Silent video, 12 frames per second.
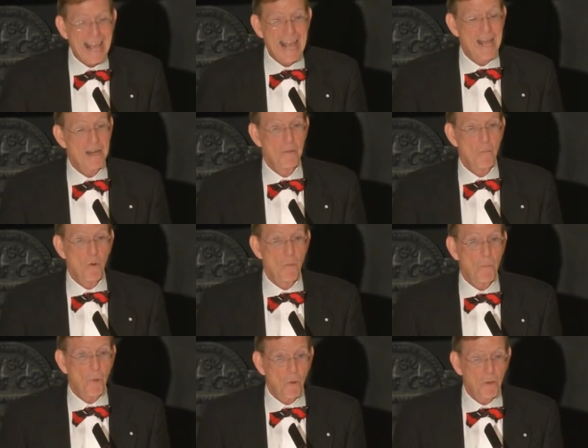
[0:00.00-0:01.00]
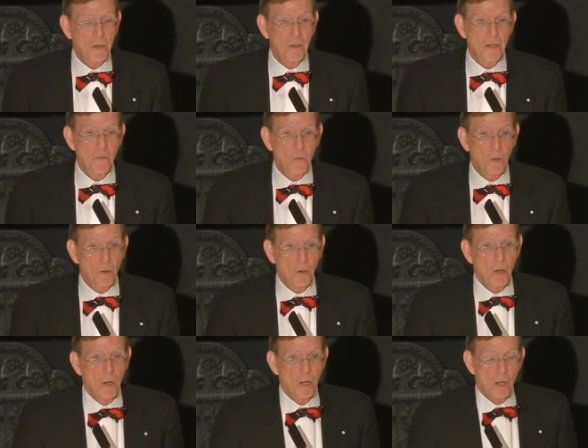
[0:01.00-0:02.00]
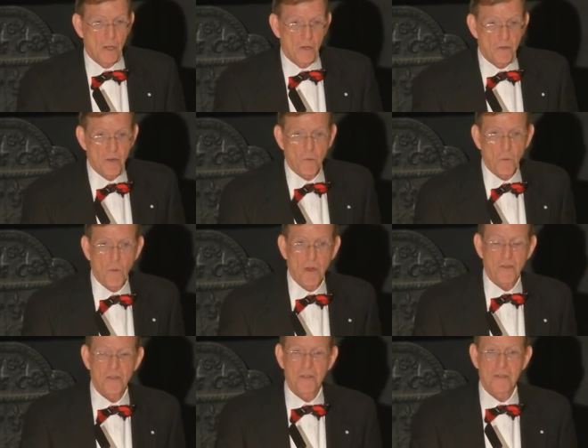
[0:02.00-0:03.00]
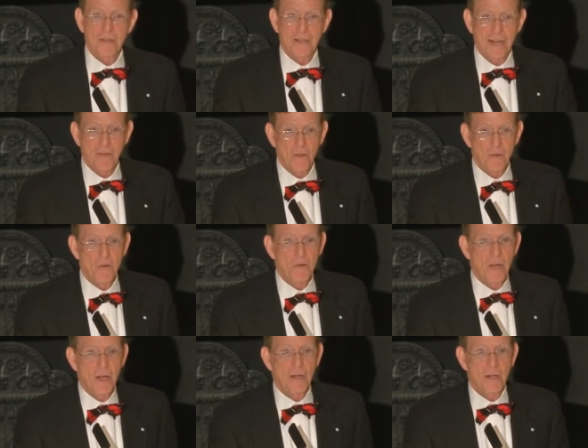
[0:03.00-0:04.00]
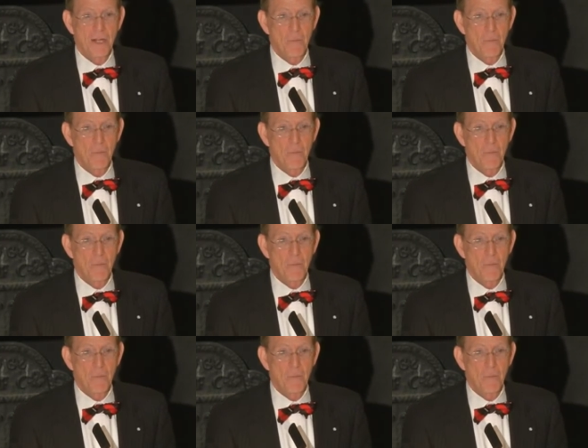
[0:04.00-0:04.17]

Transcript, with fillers: and more importantly for General Washington and the new continent,